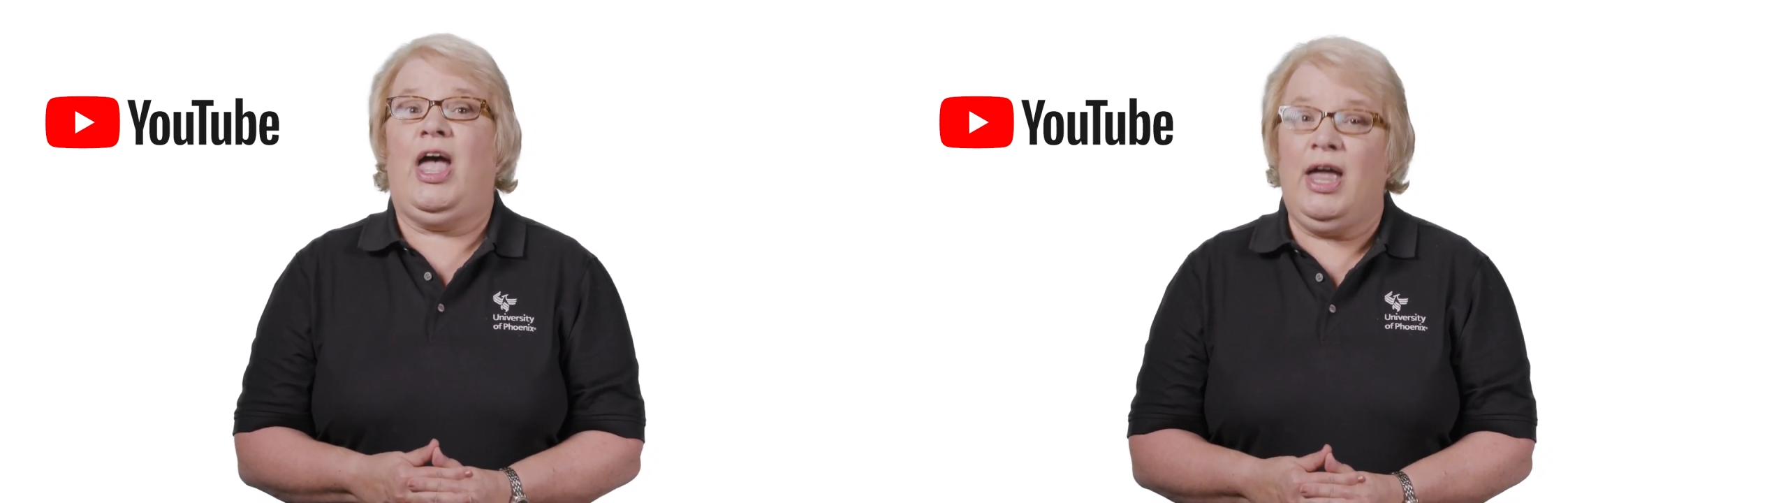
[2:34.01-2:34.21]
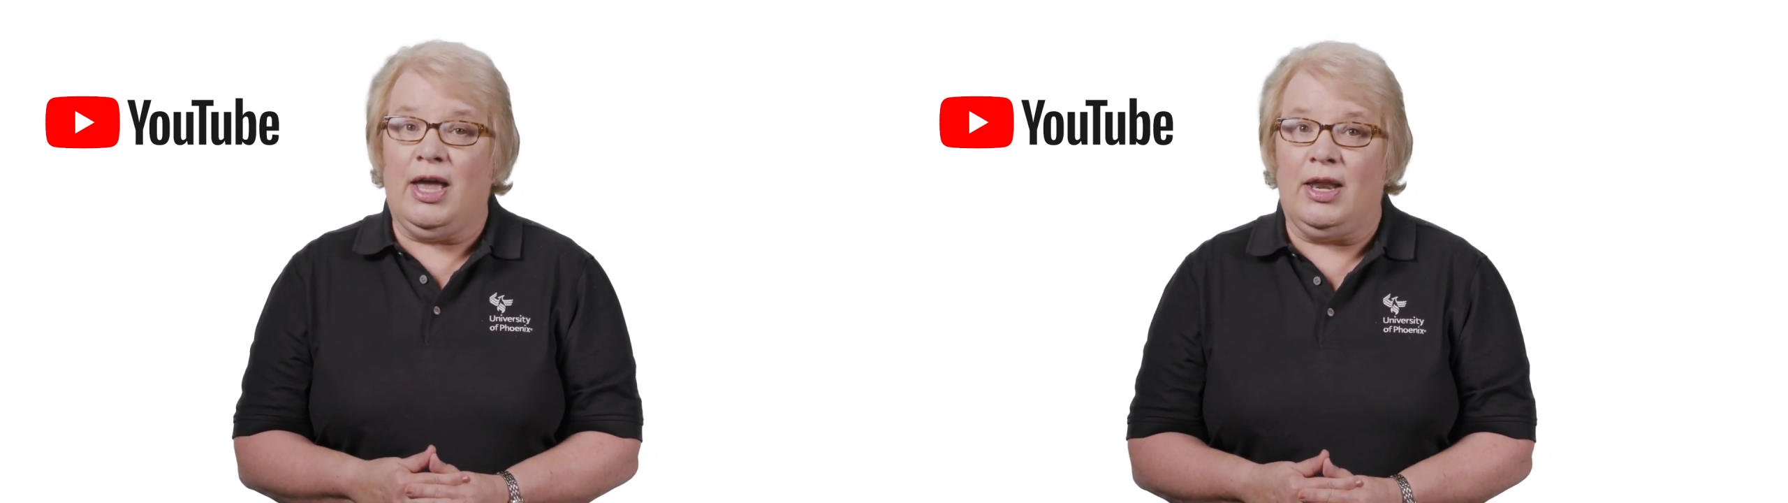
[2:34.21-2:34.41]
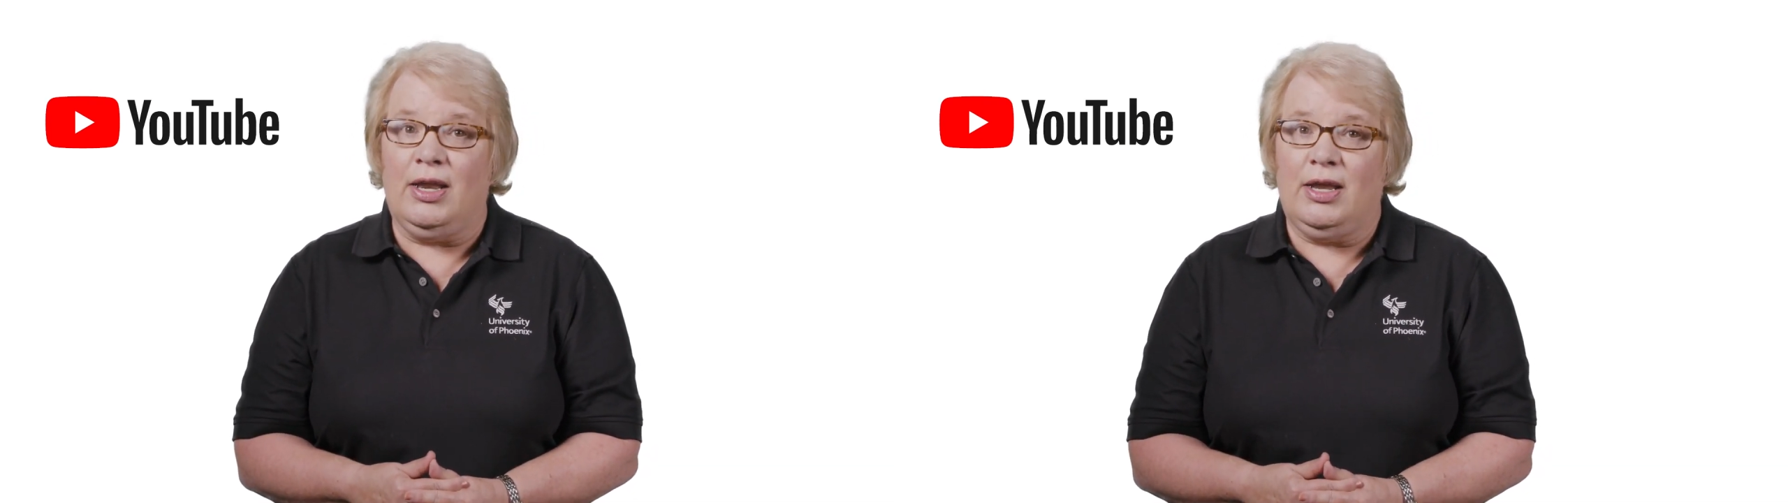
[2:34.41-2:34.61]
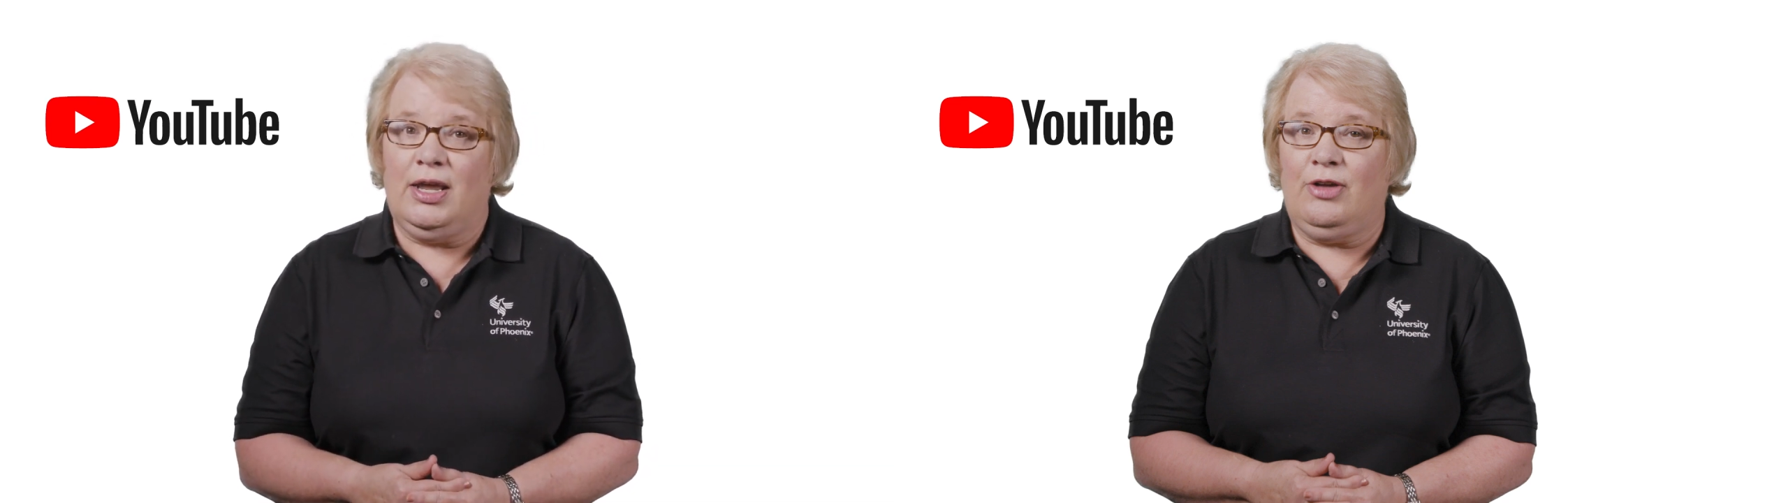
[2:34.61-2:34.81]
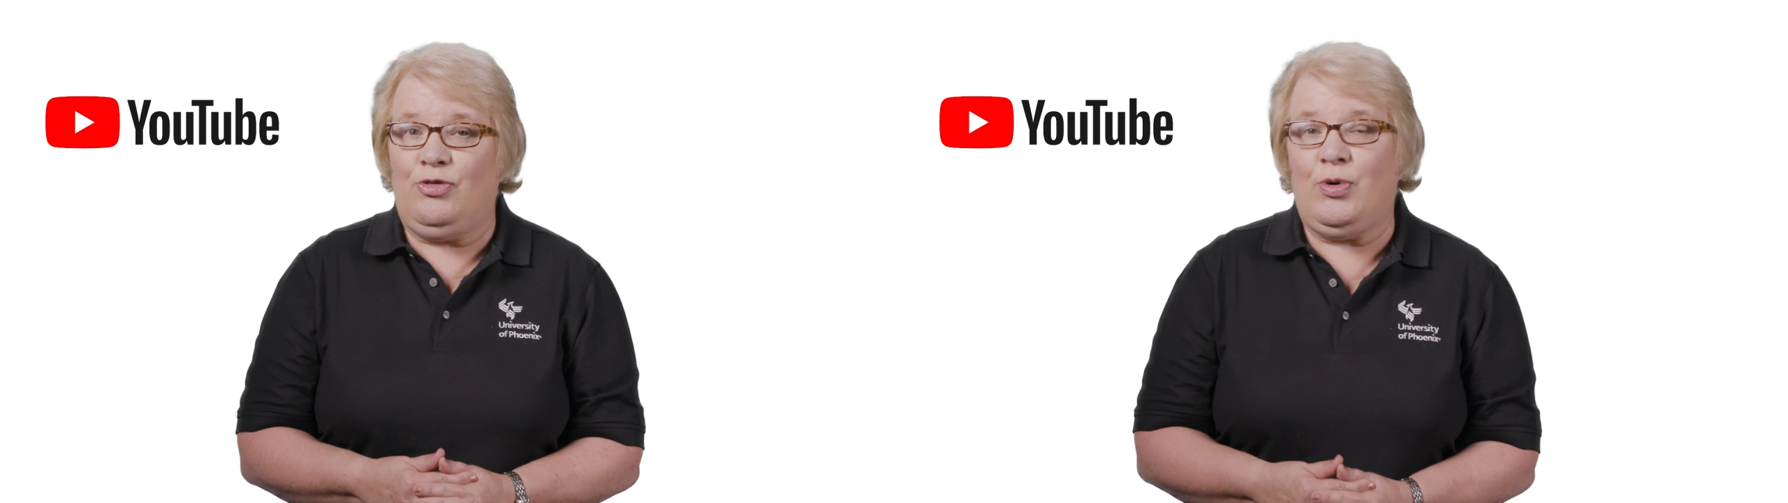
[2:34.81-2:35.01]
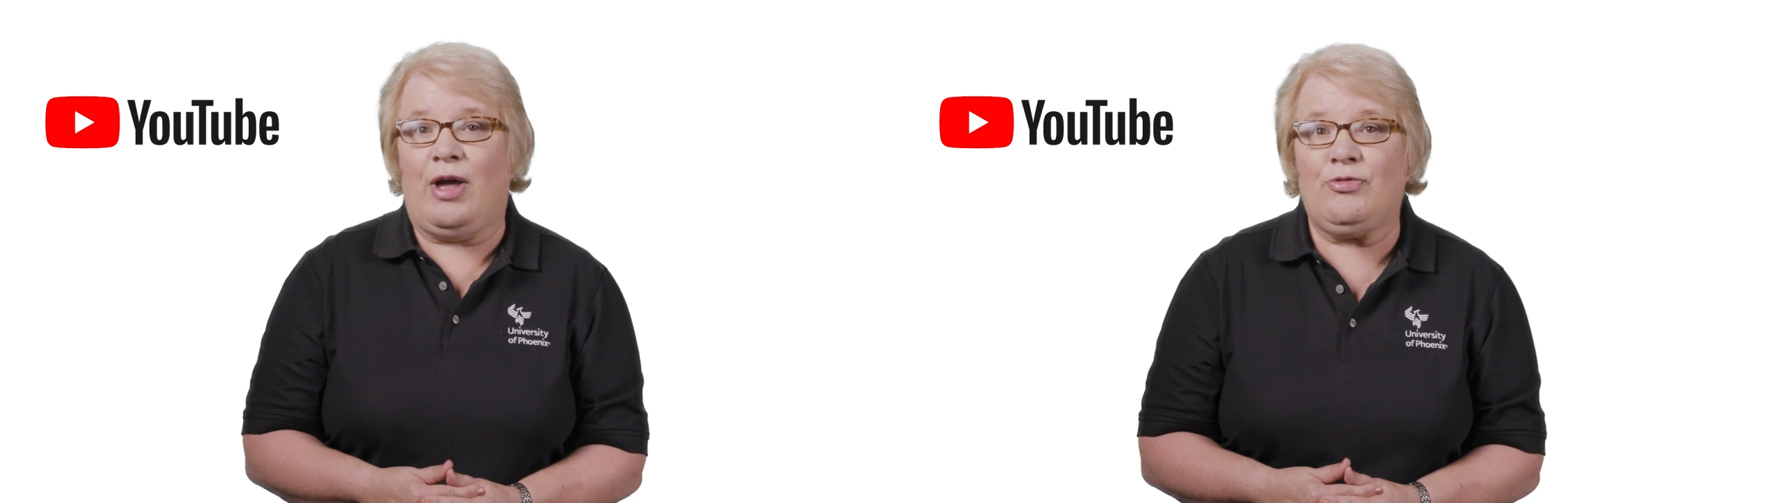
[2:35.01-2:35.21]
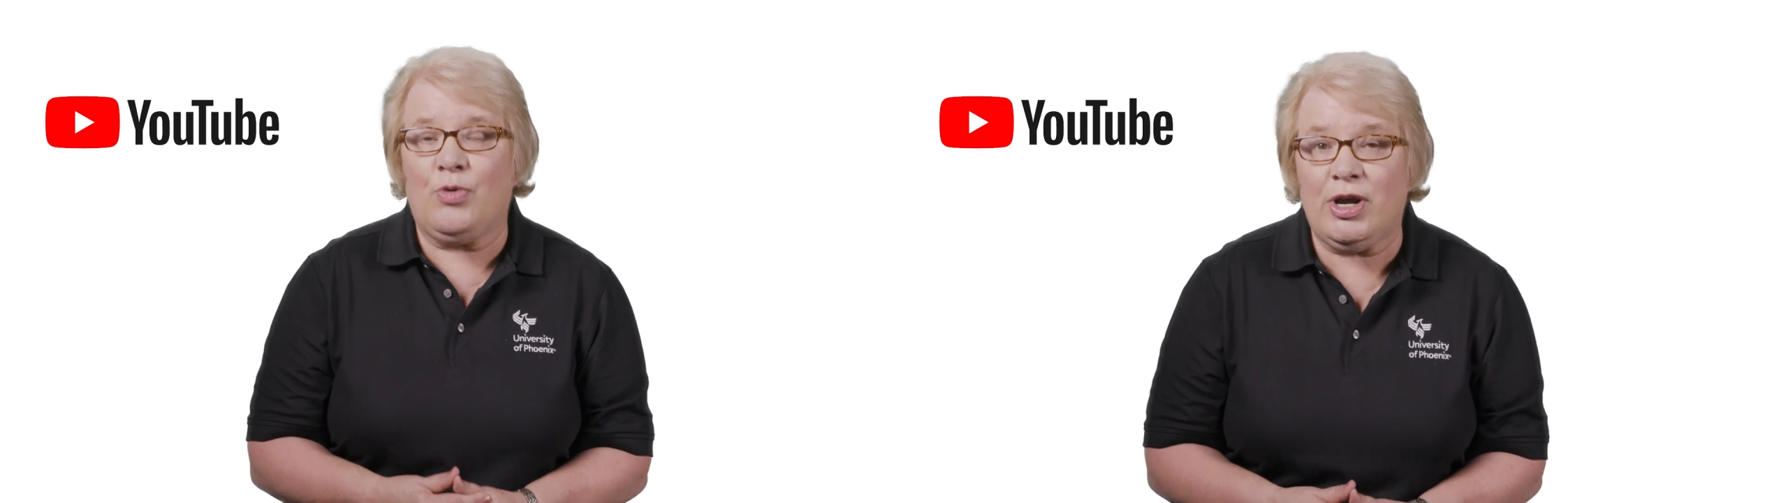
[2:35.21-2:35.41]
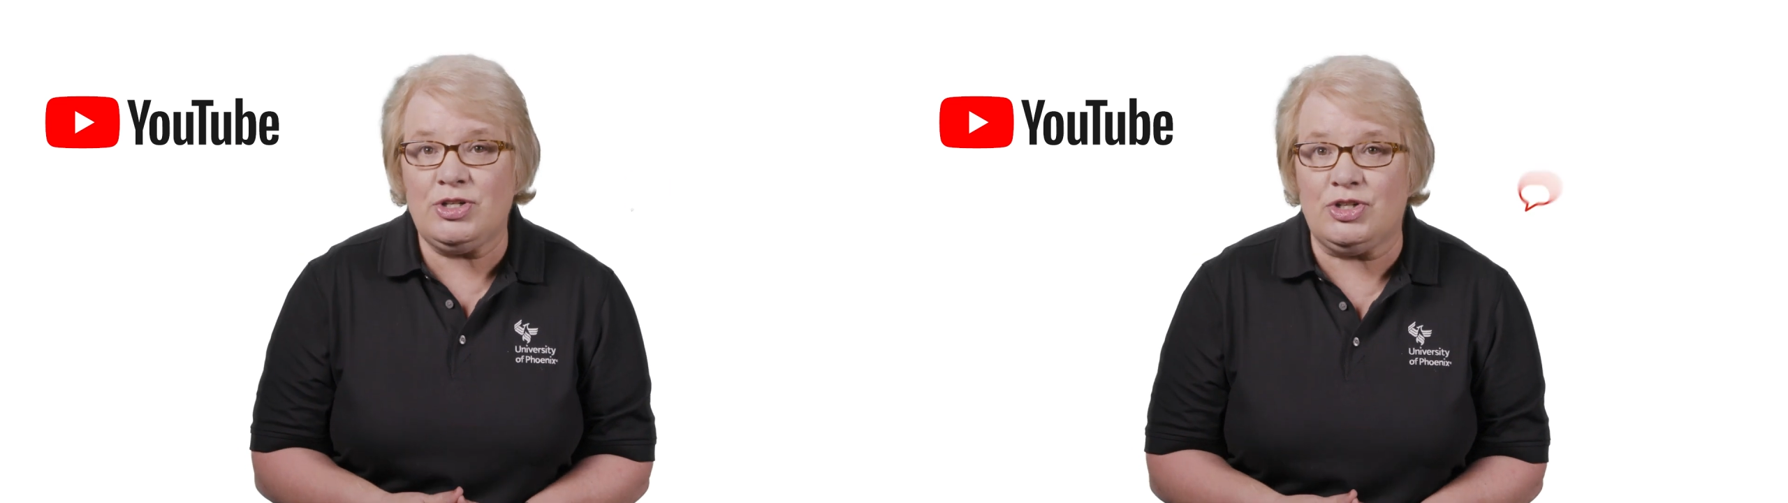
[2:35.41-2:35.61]
And if you have
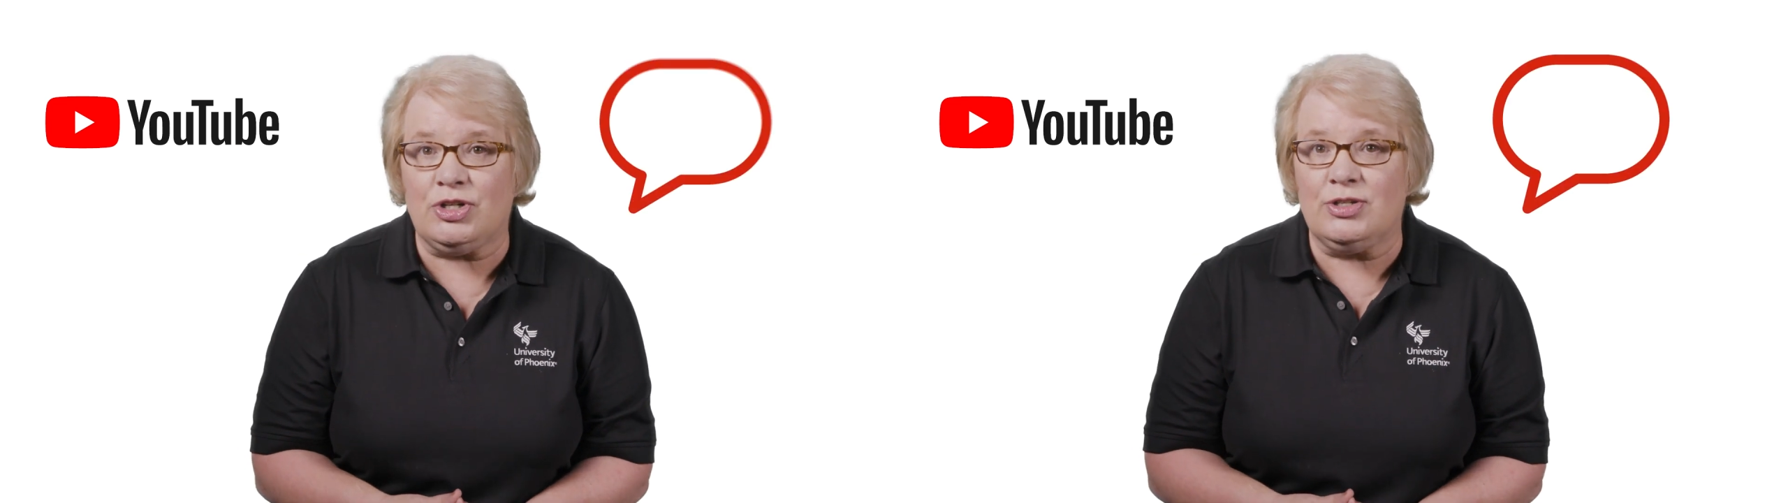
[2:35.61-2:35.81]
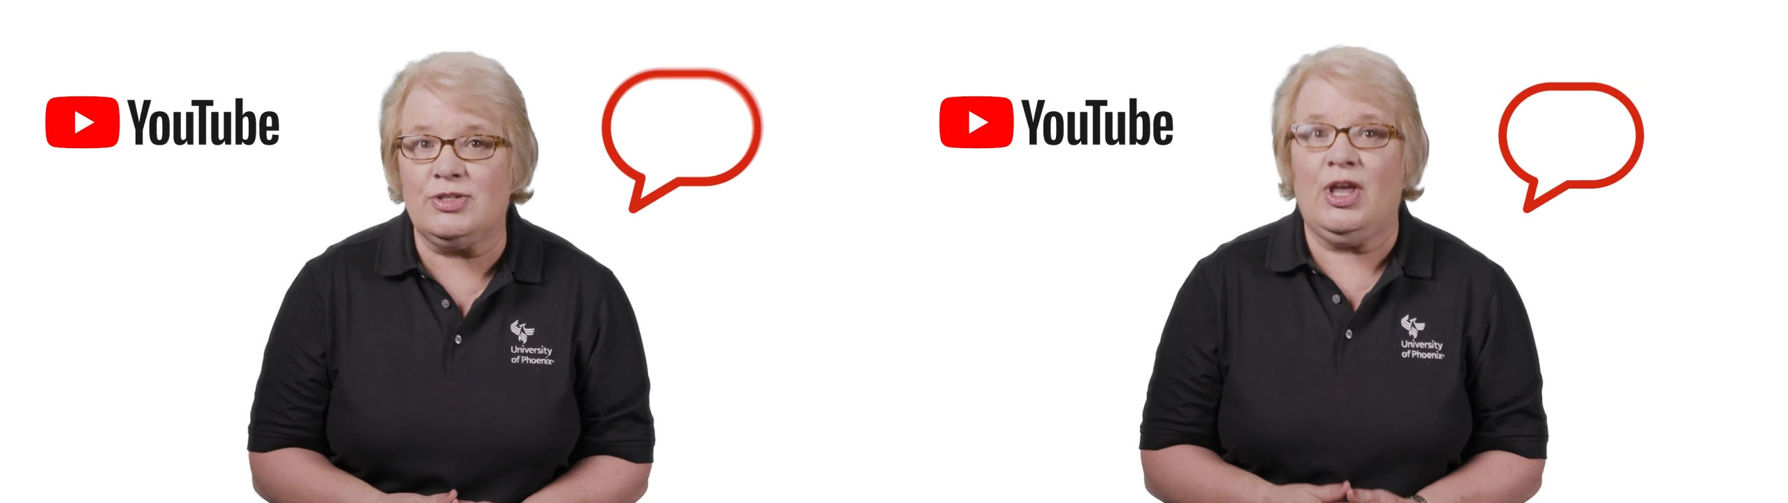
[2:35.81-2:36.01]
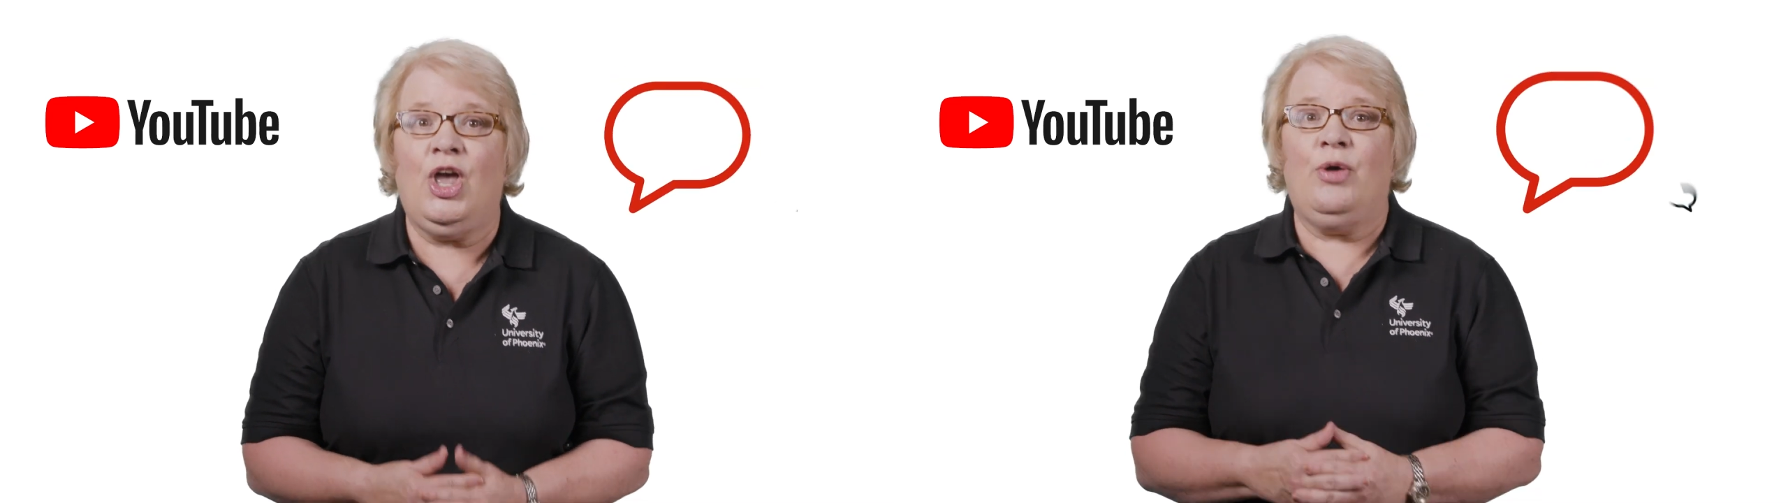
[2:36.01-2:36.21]
questions,